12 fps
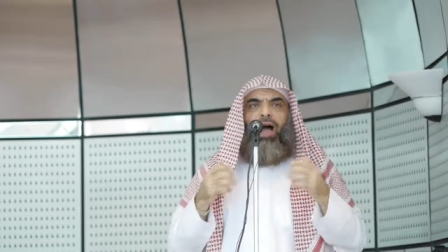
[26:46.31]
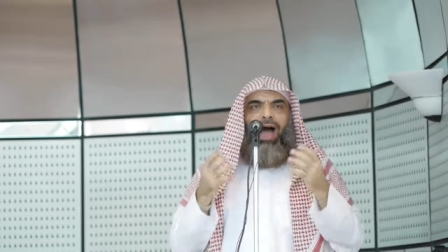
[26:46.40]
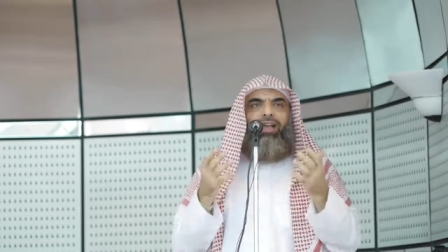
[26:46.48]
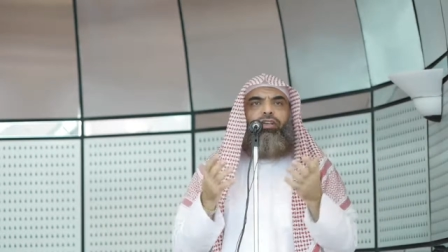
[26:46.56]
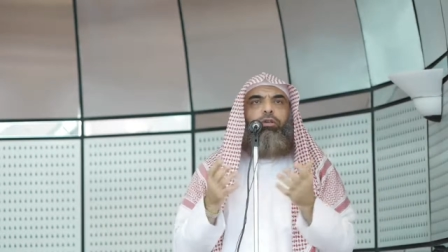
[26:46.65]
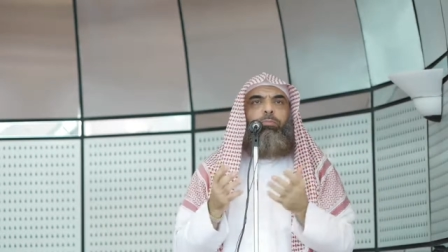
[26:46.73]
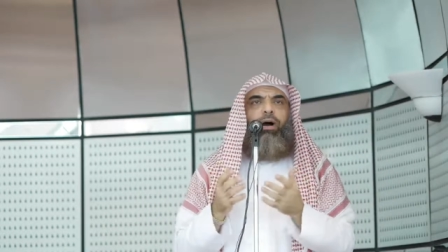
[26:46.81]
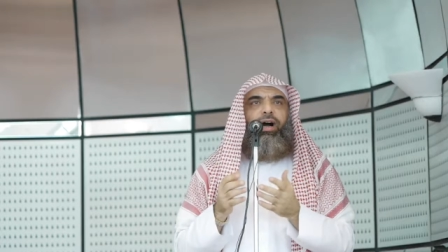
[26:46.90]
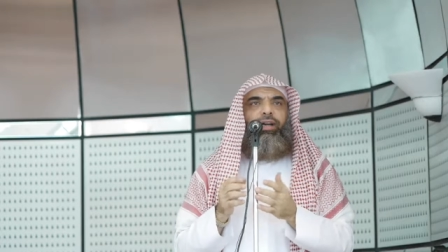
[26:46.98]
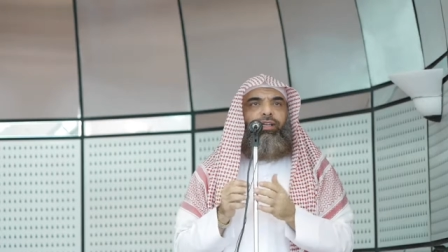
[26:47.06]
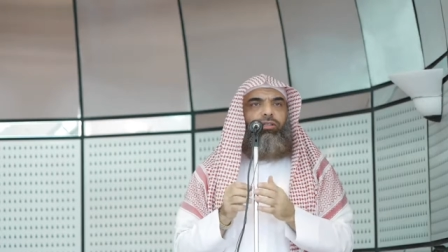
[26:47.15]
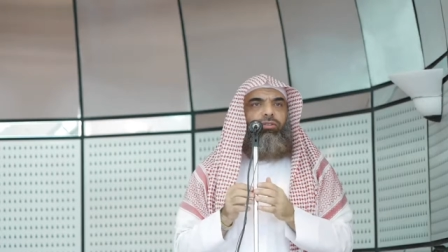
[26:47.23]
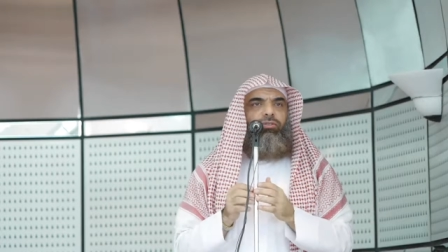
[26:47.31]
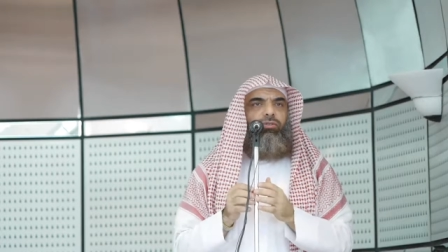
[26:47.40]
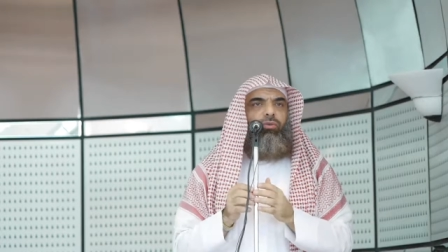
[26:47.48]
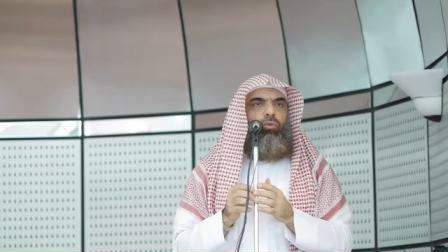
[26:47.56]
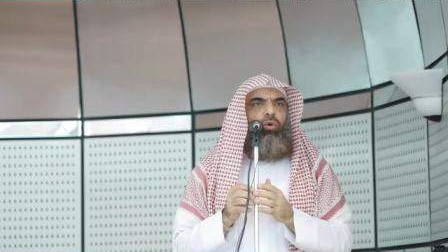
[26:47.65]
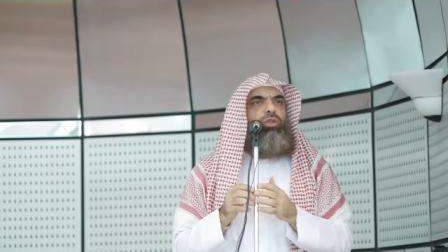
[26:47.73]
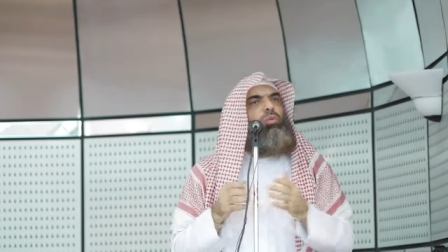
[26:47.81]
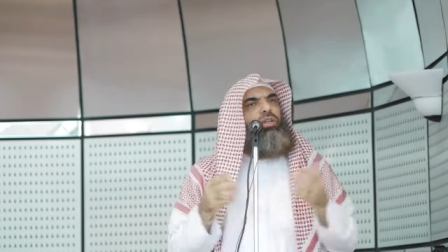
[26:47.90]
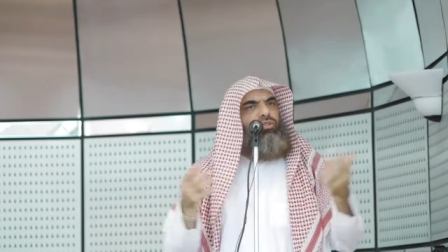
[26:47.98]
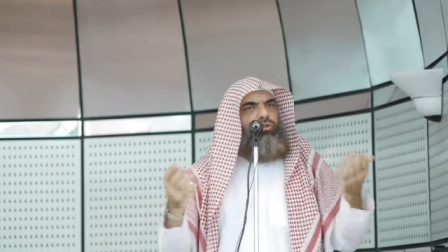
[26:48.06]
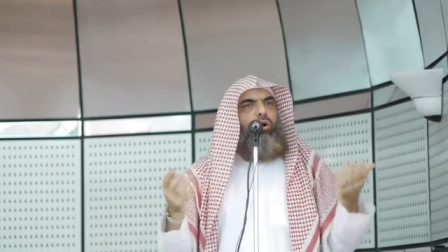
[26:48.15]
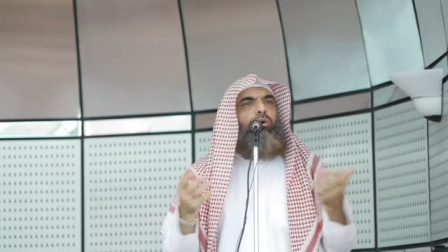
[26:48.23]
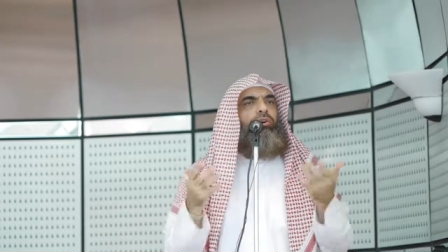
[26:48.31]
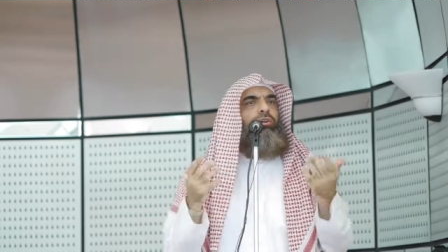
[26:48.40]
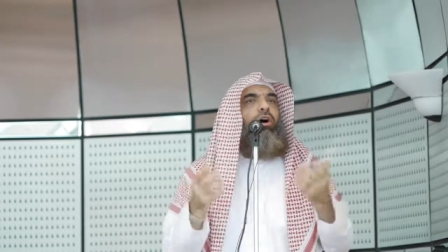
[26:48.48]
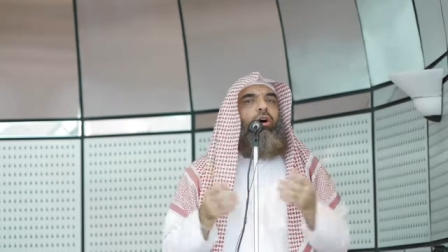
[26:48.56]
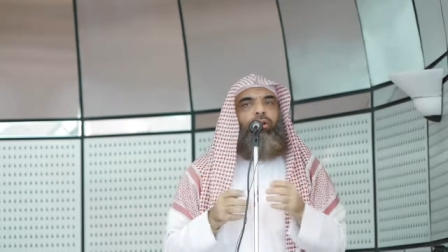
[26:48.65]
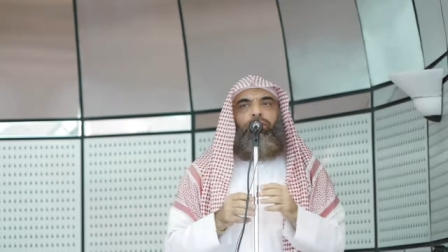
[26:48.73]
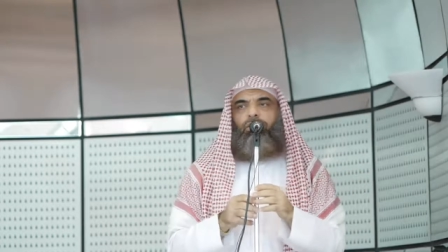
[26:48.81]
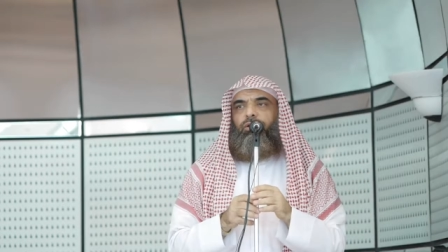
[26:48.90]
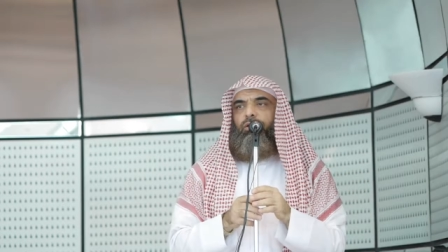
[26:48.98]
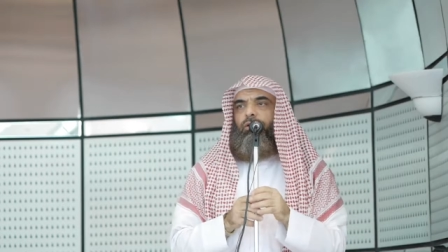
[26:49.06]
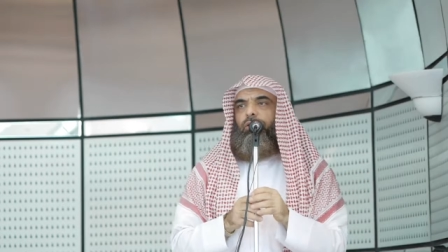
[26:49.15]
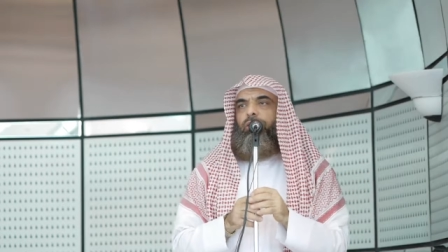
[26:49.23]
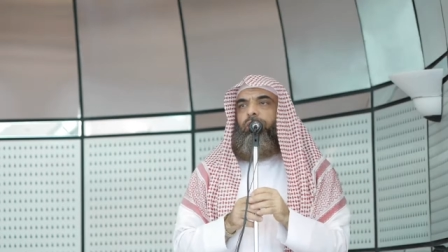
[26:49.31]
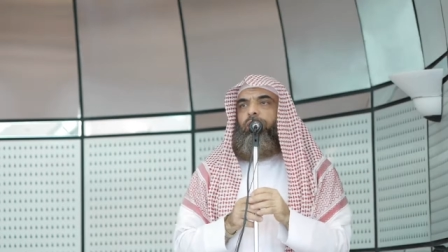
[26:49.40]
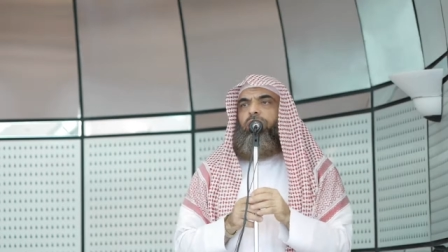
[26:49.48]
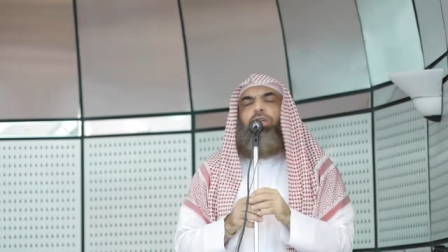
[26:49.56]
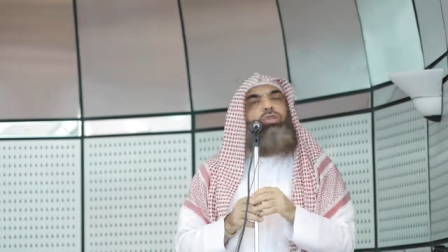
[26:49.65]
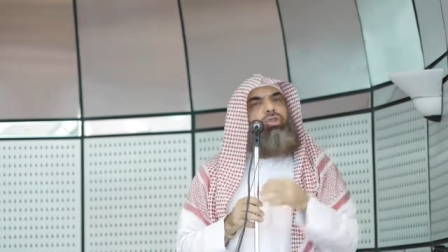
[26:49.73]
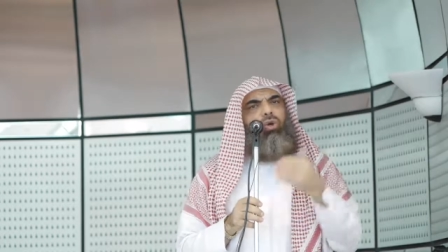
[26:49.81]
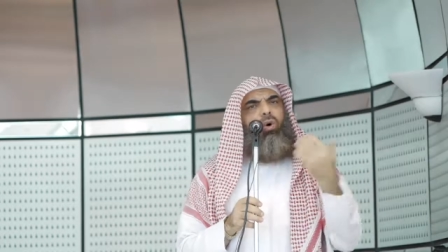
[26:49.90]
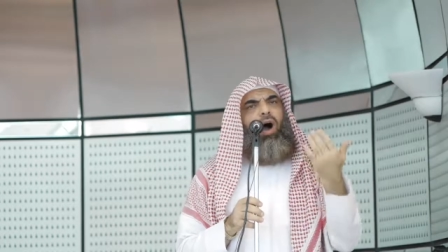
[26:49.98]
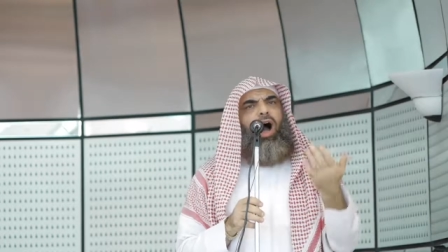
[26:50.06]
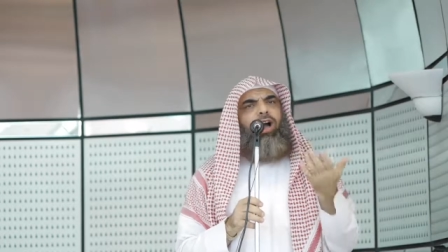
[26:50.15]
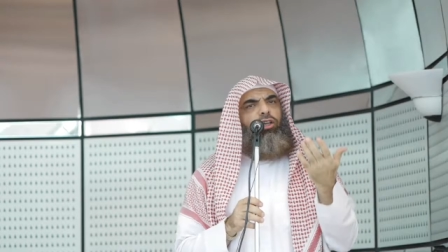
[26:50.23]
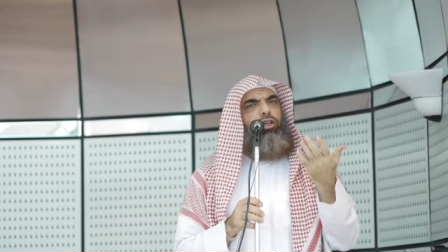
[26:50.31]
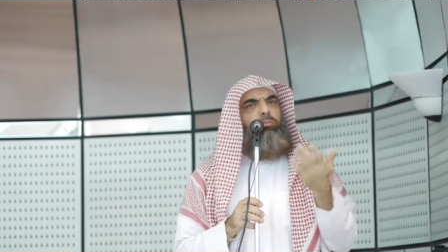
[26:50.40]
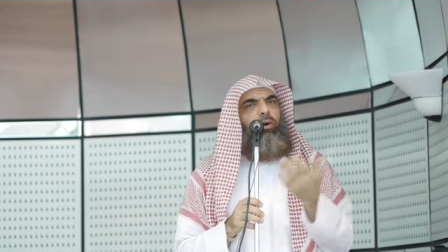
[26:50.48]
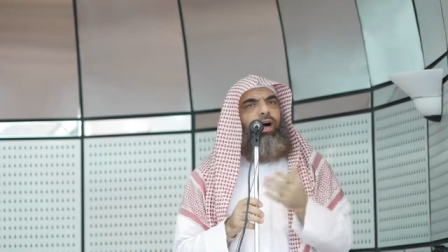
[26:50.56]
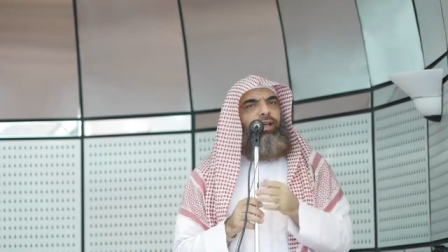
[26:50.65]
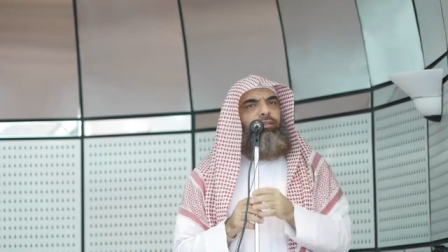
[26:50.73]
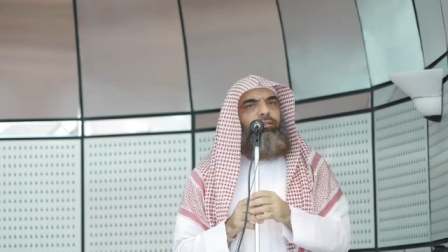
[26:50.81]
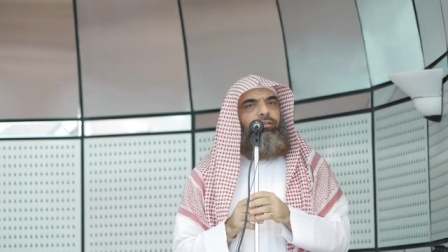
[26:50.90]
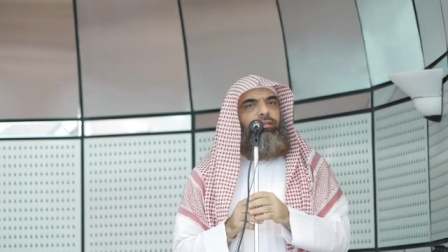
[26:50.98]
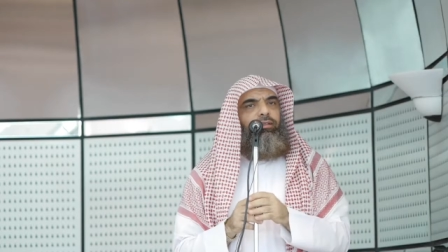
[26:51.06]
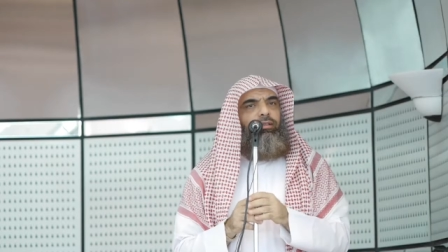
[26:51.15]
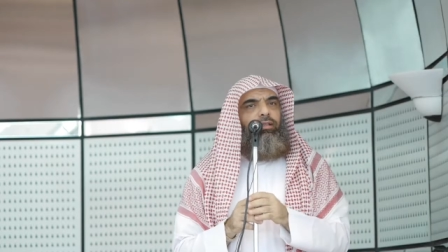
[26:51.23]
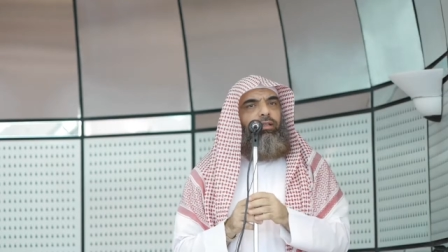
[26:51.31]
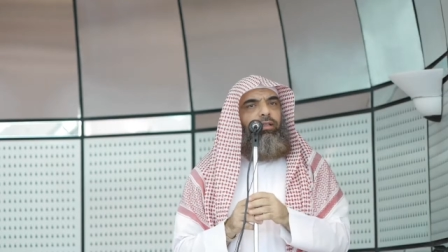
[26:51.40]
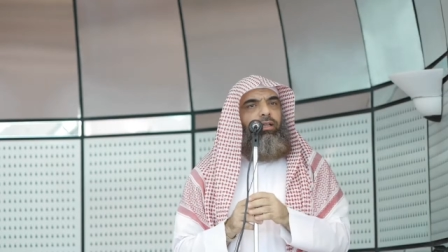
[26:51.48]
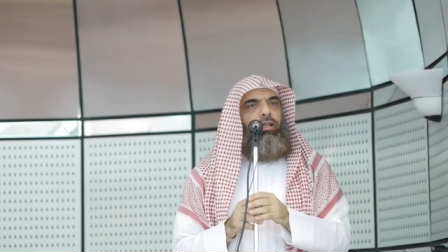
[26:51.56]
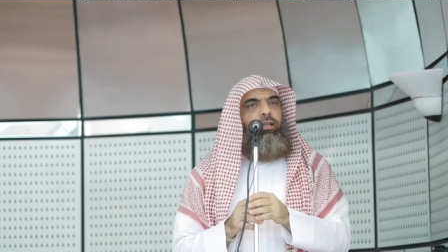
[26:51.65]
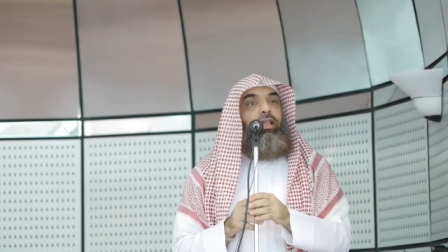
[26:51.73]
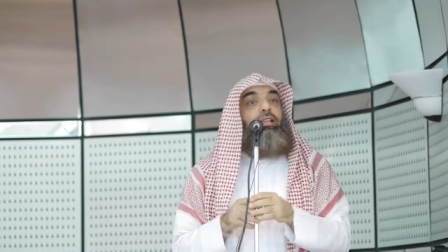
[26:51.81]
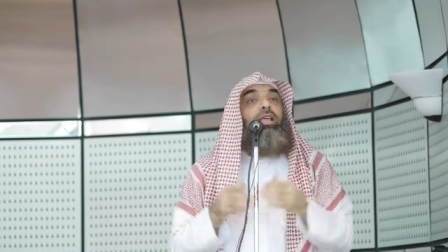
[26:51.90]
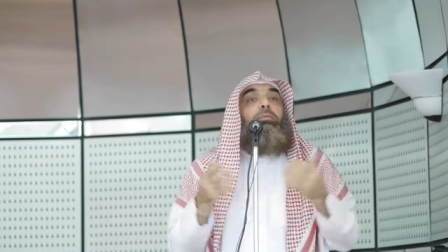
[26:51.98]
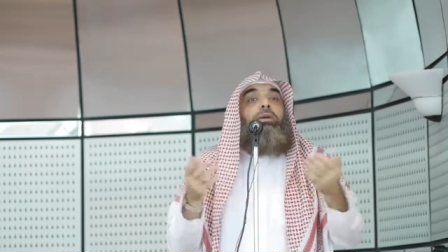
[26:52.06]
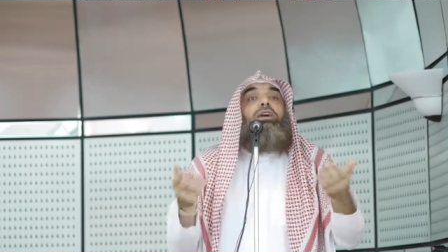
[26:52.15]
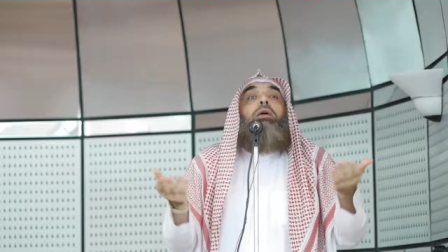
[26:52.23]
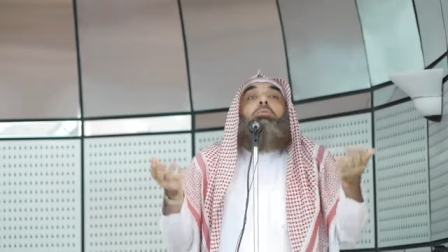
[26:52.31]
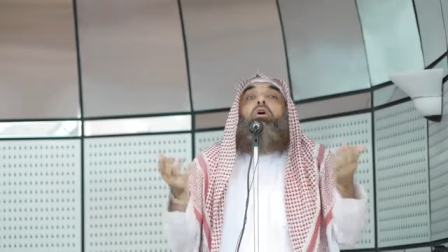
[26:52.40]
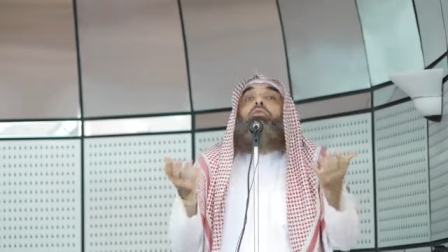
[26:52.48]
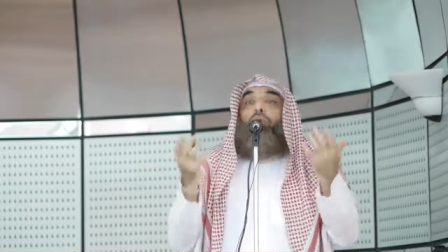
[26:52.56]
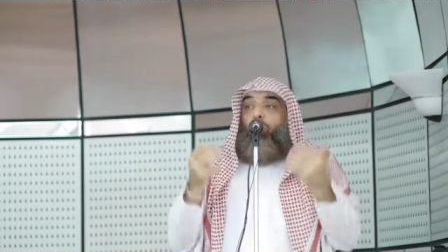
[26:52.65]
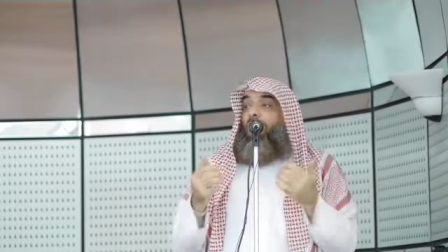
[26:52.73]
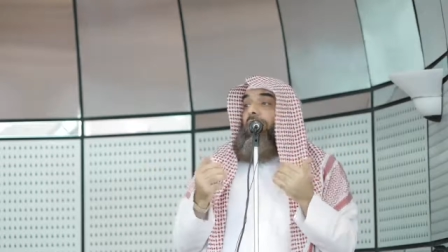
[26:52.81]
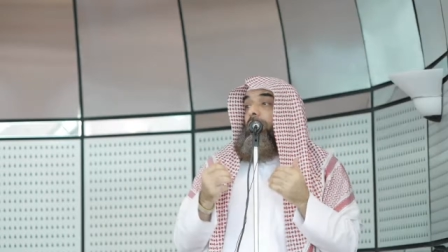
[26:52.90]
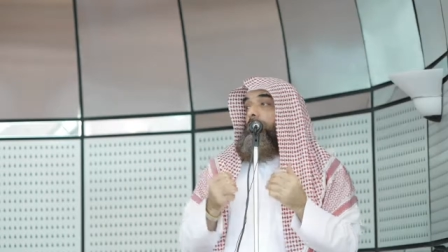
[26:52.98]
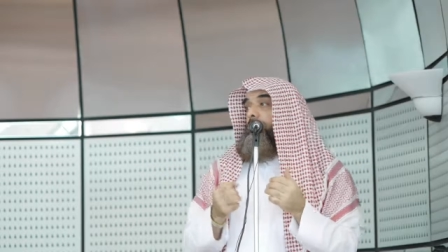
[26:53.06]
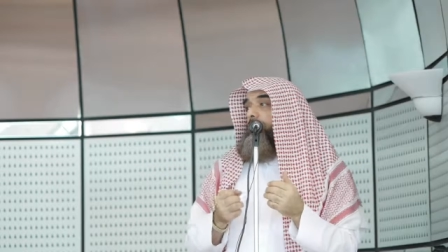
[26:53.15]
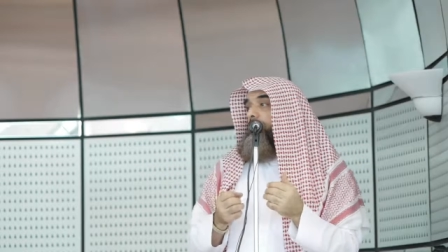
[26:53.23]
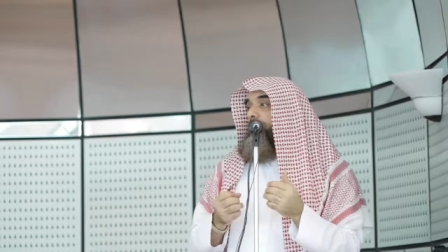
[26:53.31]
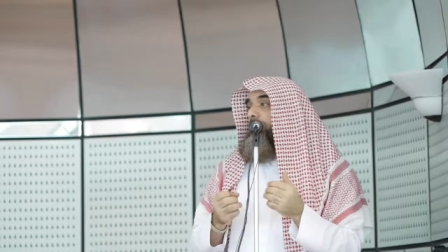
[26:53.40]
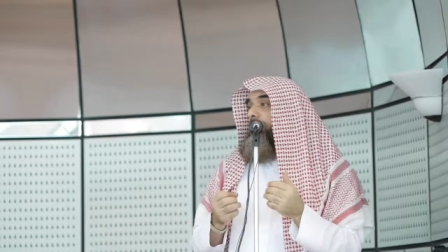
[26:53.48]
occupied with what's going on. So occupied that they become overwhelmed